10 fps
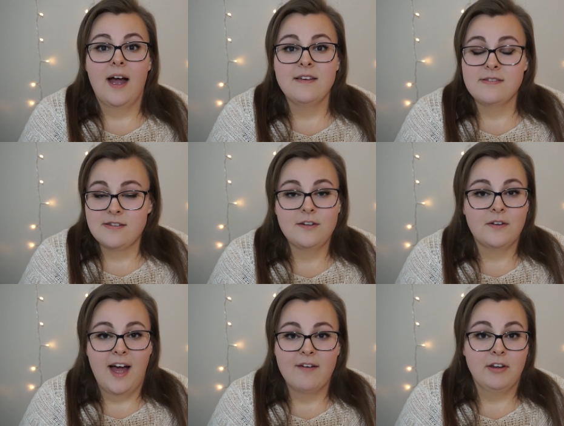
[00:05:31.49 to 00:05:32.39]
I
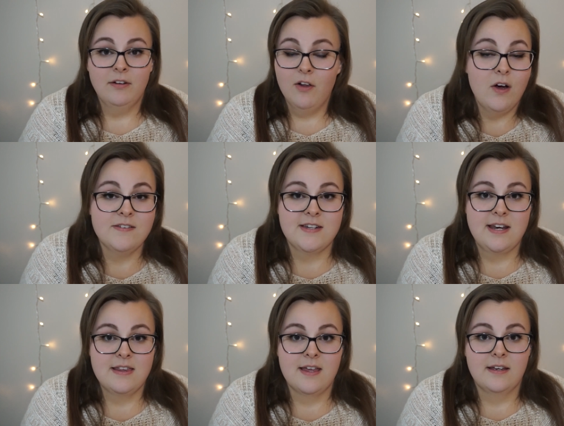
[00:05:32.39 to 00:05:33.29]
still haven't lost
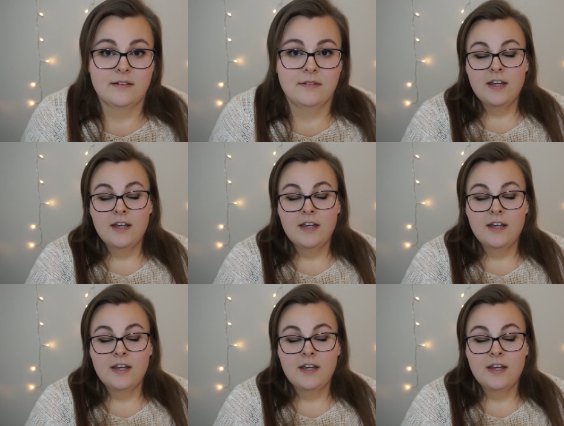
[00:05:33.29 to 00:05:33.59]
anything.